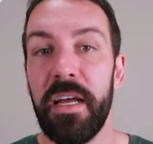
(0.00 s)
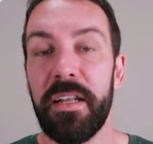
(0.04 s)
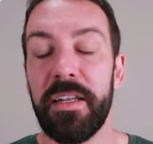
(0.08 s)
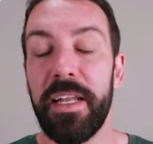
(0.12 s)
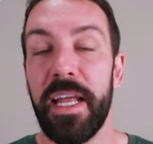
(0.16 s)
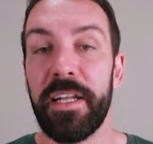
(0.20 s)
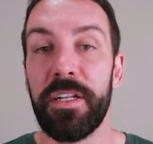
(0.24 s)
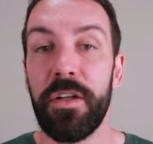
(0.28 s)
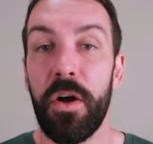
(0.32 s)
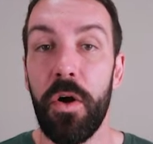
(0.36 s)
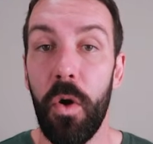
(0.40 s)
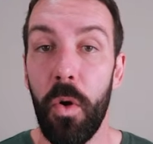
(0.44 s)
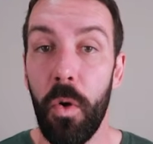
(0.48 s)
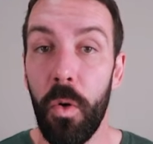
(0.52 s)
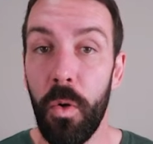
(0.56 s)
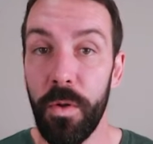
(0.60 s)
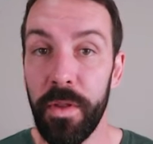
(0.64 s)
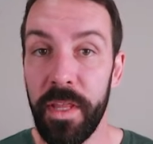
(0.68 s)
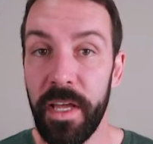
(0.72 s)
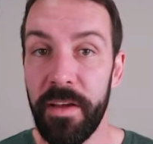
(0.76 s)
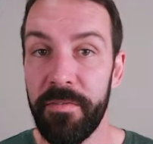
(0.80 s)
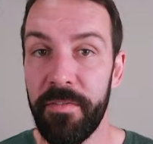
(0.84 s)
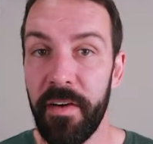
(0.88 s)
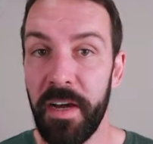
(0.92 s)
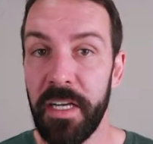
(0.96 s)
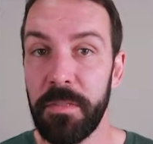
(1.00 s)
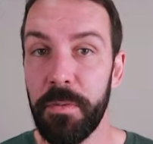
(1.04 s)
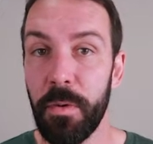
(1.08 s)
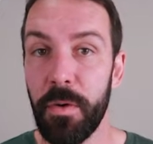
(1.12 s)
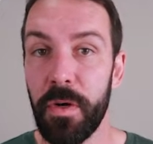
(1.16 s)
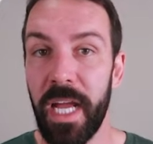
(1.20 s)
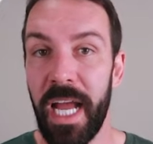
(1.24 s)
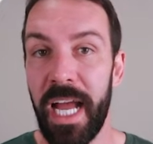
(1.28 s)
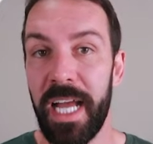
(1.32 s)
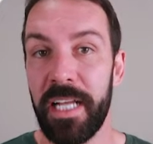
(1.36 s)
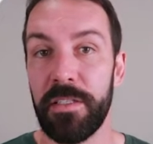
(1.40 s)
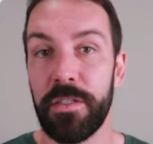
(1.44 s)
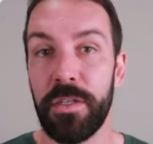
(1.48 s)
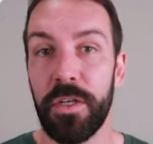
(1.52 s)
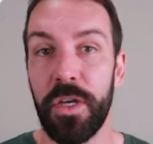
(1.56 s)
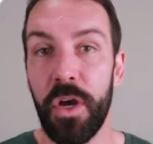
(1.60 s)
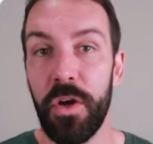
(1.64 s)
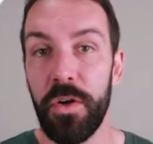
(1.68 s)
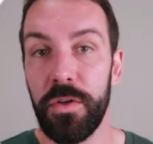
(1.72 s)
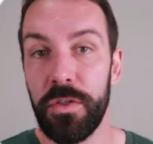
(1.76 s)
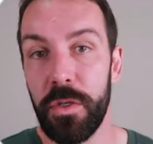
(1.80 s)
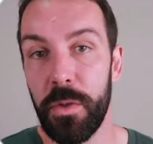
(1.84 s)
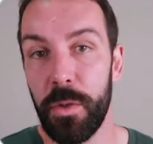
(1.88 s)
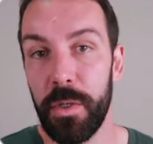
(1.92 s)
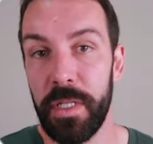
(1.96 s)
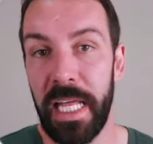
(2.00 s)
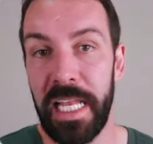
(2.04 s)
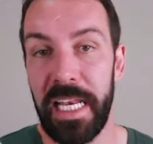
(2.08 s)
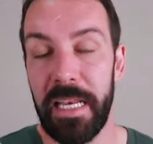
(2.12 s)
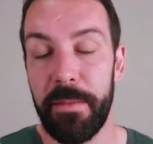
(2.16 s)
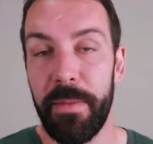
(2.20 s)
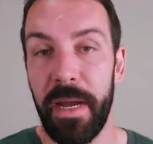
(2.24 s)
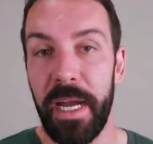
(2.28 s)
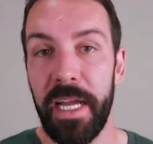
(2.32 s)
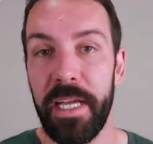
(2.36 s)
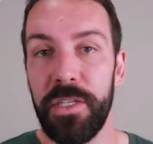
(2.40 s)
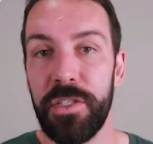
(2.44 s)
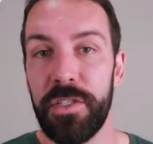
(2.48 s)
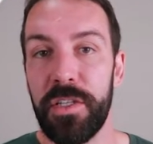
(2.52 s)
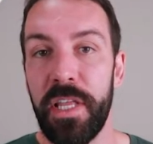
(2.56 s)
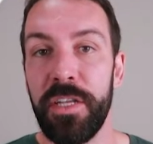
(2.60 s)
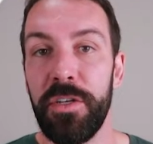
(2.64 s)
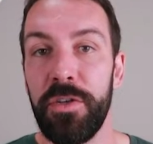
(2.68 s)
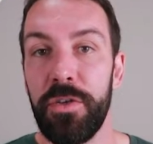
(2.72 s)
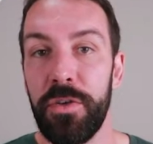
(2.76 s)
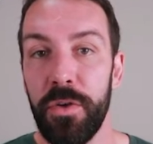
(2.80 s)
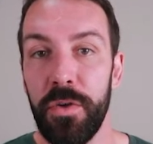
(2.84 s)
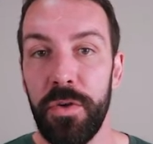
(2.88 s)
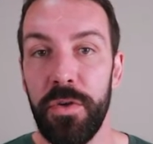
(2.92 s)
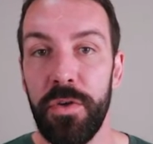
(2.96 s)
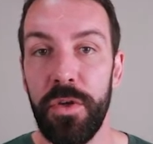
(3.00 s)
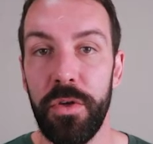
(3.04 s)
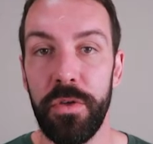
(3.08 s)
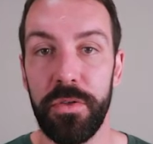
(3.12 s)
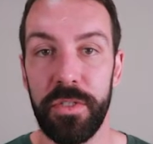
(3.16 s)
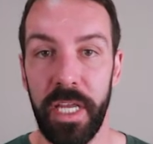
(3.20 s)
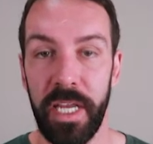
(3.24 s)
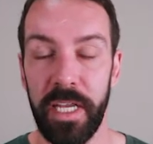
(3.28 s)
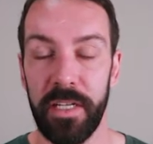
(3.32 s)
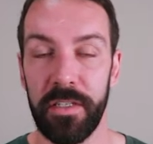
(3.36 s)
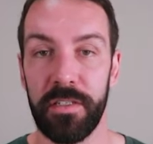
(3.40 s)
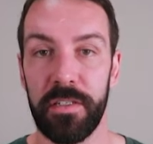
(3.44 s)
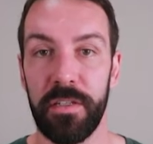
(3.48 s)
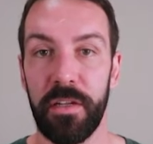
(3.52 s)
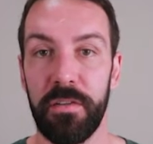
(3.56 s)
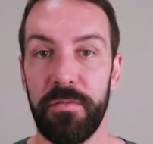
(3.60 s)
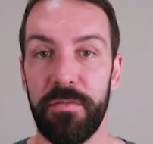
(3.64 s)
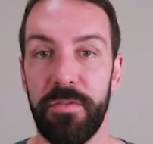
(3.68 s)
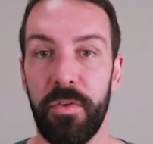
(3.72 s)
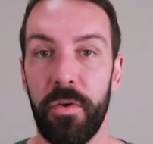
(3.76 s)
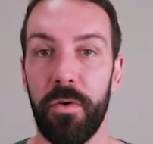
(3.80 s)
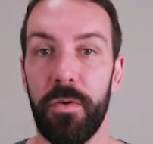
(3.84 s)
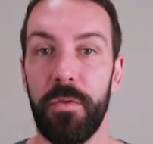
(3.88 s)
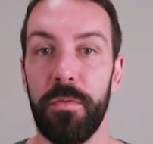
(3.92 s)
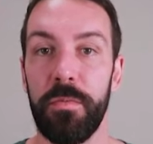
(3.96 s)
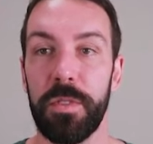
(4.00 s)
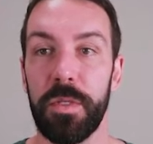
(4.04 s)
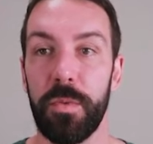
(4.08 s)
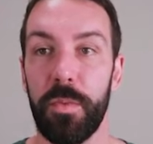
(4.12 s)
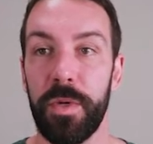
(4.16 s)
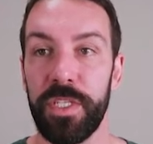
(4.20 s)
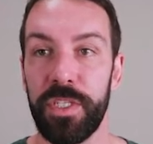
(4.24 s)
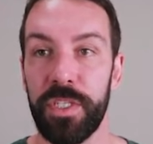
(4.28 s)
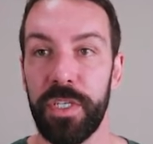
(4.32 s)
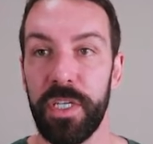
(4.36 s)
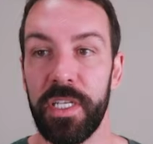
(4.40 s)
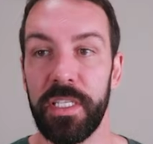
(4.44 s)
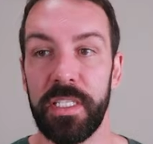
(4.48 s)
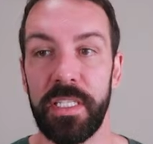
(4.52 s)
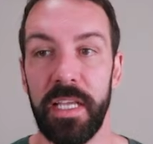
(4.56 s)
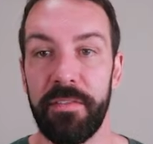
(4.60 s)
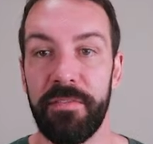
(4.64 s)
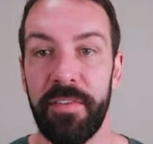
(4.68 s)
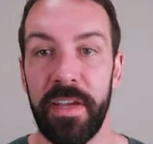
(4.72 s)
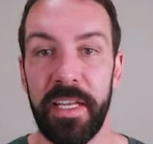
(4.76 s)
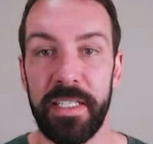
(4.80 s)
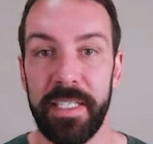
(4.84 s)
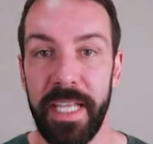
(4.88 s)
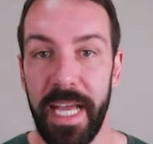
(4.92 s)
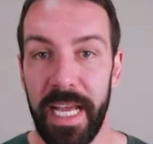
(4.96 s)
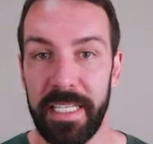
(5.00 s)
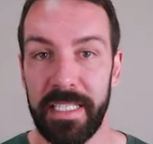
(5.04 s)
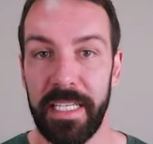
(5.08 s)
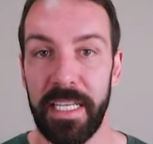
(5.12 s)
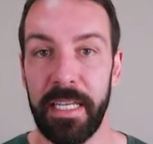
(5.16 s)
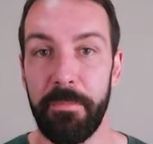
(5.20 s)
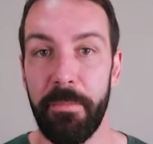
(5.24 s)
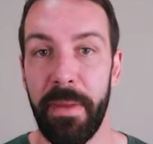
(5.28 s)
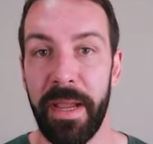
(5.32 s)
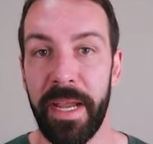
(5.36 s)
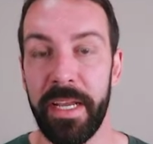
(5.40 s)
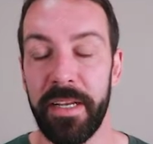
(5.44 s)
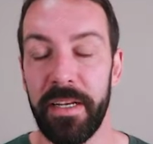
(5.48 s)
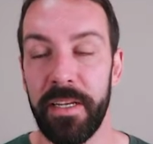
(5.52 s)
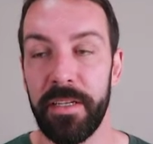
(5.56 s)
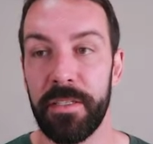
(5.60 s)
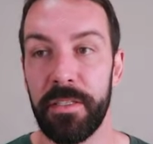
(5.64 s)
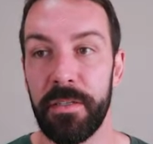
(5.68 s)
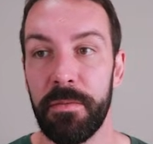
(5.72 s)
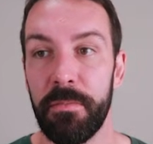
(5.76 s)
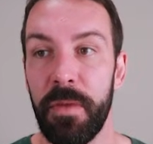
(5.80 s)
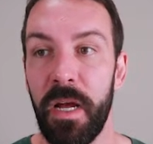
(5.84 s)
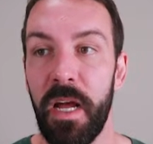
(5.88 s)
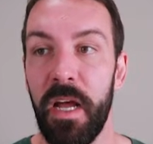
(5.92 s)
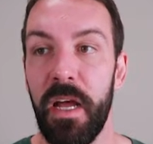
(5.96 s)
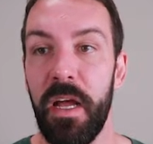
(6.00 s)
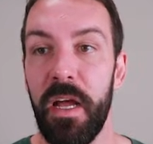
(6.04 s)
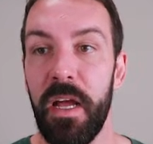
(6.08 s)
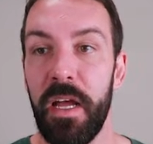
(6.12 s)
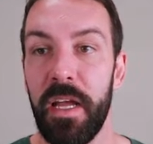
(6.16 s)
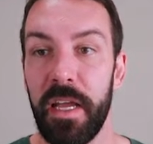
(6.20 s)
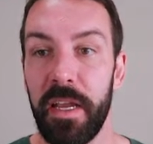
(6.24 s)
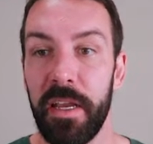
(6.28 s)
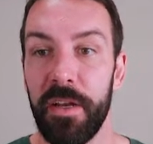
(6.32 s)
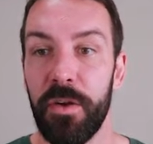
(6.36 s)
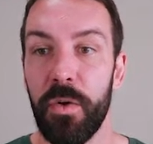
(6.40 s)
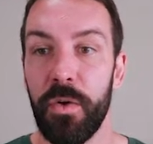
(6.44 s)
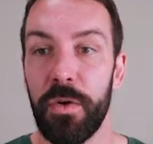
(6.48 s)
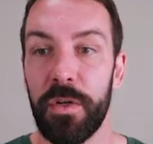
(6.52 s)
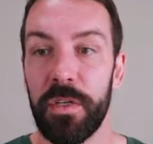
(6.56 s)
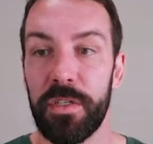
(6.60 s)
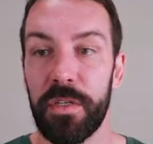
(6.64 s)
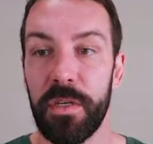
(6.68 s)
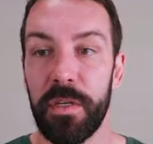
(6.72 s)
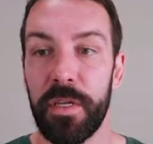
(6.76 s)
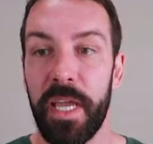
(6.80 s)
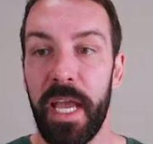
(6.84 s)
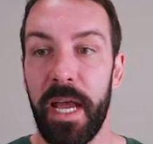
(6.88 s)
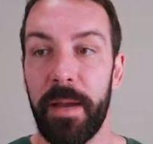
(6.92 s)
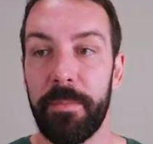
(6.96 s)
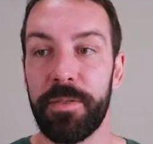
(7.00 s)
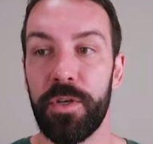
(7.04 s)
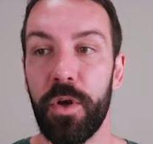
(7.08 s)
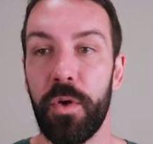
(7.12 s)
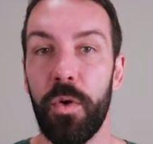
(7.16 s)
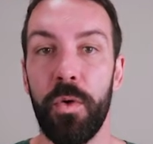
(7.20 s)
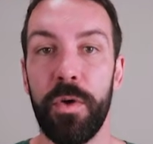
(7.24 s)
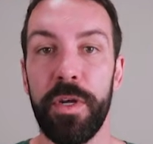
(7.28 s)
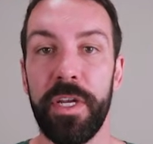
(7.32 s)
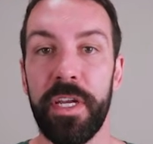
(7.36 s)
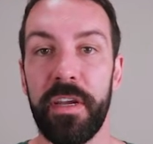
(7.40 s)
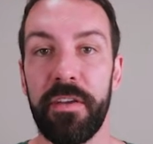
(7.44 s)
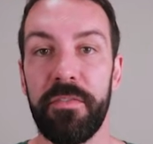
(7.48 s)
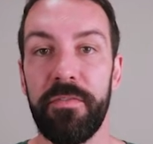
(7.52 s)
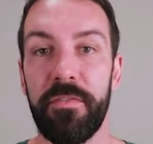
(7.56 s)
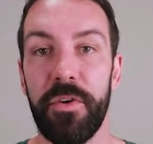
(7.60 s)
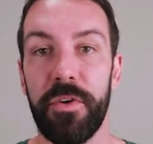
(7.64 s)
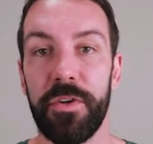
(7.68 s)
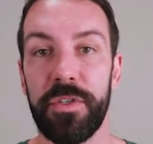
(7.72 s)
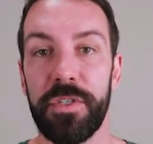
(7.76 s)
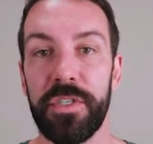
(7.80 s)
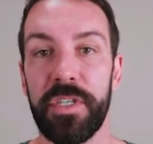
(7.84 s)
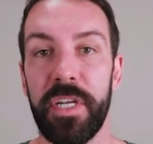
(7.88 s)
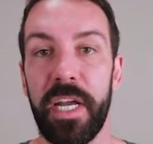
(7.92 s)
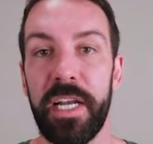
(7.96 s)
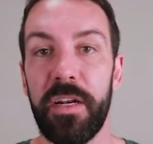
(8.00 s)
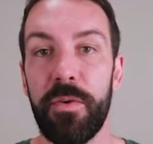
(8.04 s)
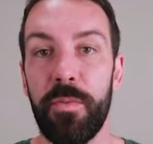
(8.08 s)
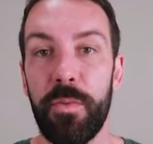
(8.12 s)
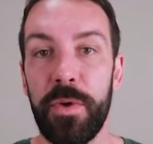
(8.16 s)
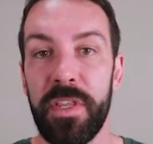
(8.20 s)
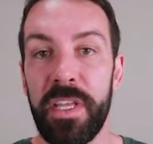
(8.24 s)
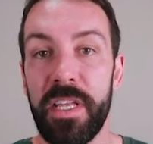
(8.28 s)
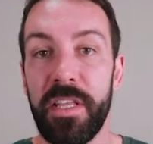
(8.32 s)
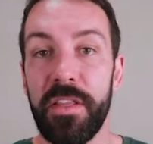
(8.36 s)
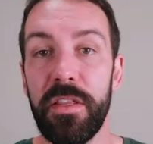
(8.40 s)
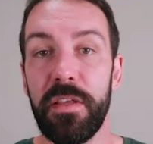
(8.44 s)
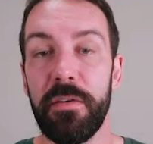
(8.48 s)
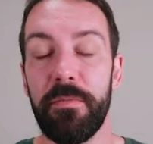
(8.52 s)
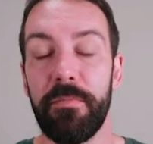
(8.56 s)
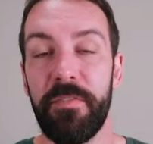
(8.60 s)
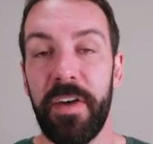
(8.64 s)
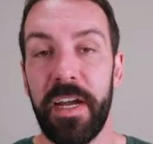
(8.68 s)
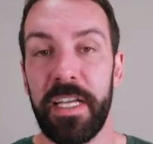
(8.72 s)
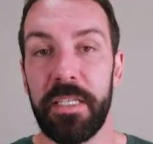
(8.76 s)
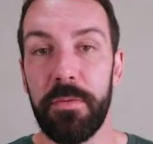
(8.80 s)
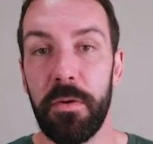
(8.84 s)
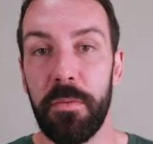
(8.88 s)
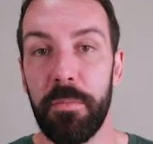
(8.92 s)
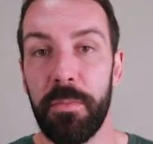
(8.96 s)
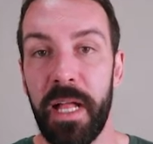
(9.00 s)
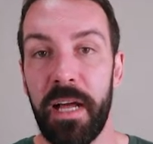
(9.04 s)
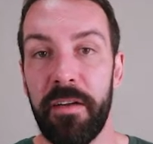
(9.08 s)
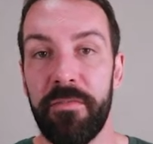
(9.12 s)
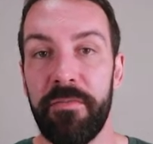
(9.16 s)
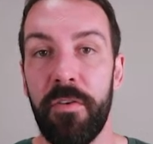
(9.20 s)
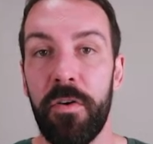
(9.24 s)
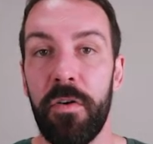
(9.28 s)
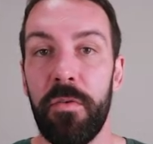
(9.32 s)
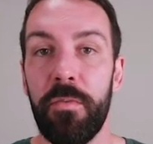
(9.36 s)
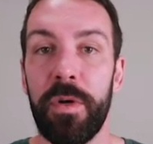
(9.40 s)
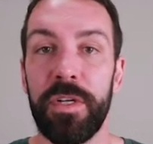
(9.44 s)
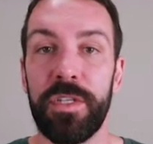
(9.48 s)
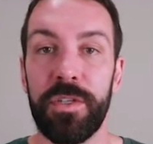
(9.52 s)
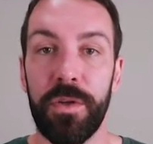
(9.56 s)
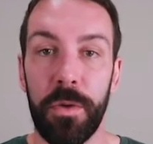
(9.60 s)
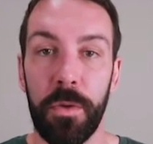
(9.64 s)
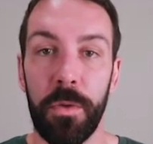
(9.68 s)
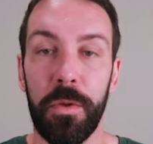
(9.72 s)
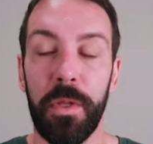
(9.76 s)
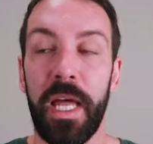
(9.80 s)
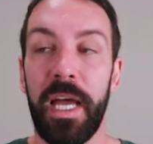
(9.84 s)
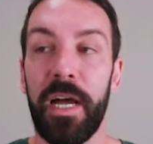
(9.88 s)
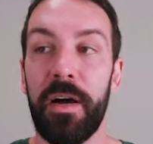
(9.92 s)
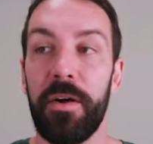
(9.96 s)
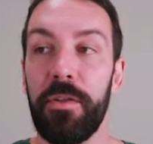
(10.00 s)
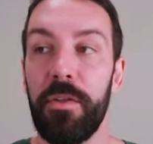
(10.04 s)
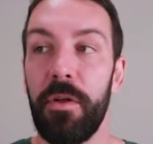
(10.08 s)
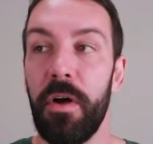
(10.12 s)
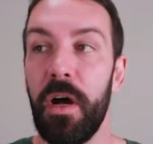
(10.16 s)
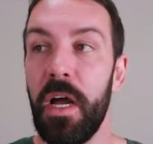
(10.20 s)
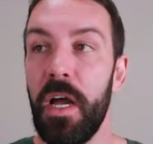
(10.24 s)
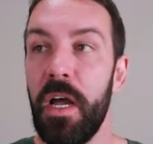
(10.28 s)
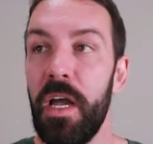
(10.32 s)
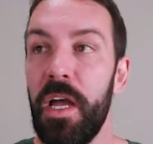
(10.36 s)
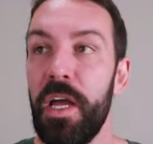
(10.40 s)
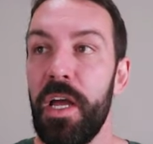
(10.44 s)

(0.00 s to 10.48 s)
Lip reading: Now, not all their Facebook ads go to a landing page. They do use instant forms, which is a fantastic mechanism in order to capture all your conversion data within the Facebook platform, which will allow